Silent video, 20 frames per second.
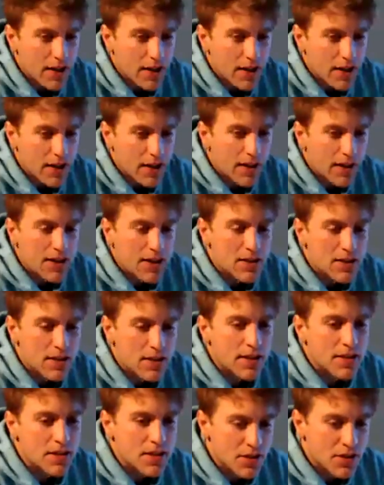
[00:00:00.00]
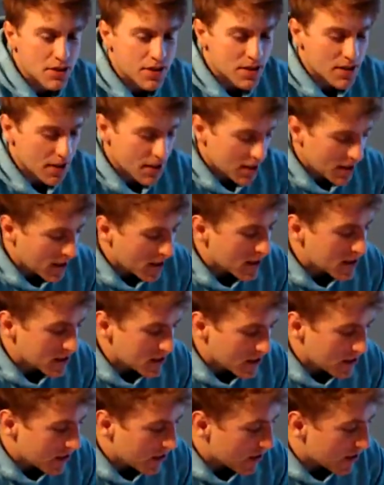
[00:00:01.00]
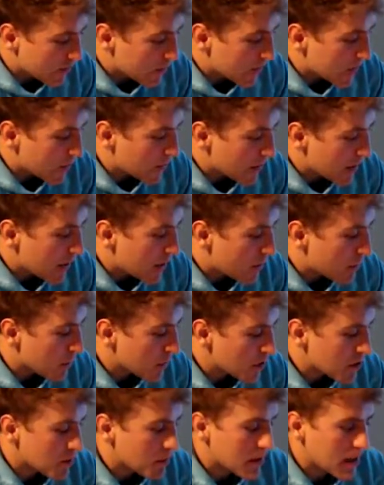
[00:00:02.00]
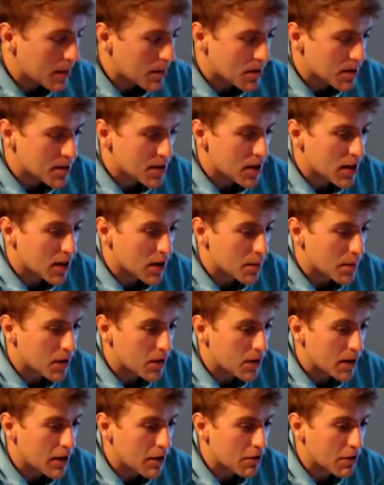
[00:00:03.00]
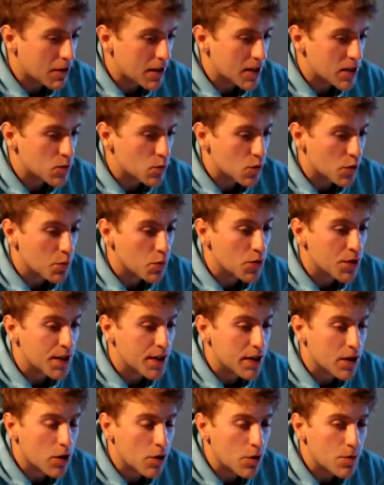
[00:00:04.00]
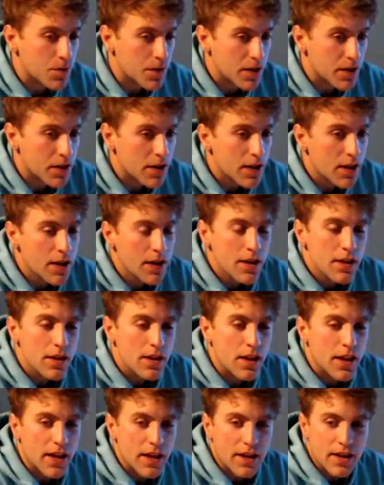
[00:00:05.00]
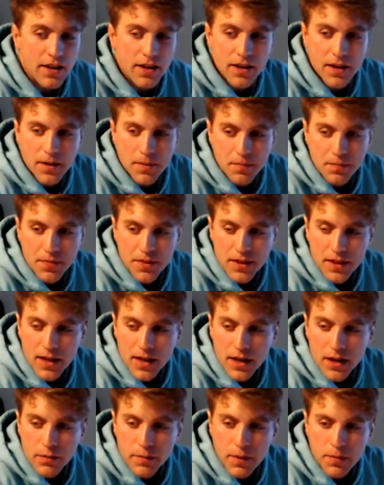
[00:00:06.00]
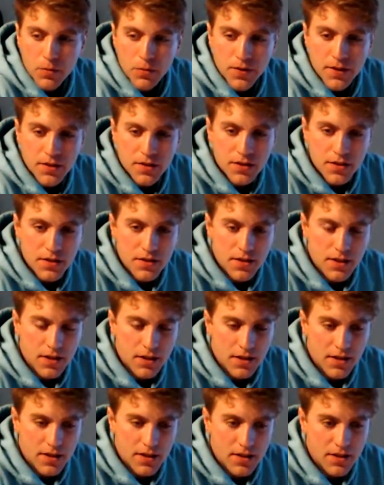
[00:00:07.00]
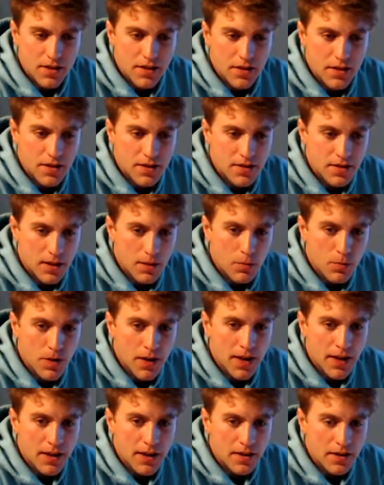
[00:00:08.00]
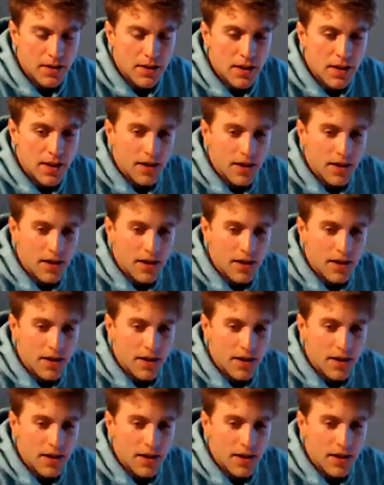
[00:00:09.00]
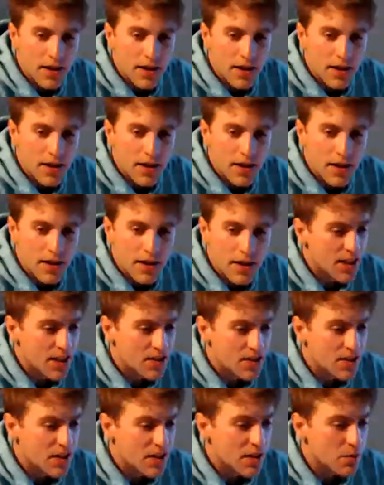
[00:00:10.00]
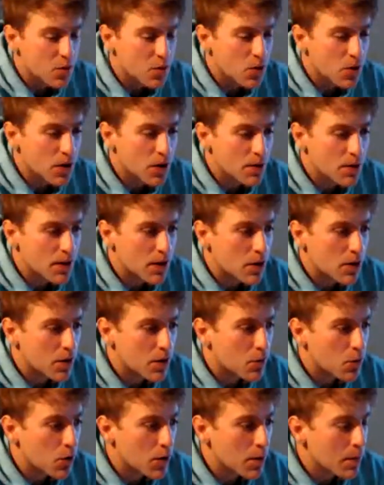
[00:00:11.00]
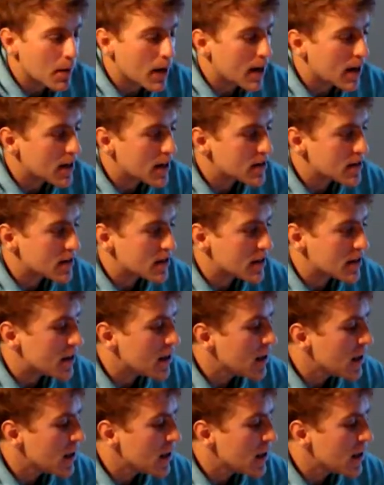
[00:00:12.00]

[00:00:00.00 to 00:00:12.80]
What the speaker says: that's an interesting thing, is to think about how we're going to be able to talk about how things were pre-COVID. Like yeah, I remember we used to sit on the subway, and there was no sanitation on board, and no one wore masks, and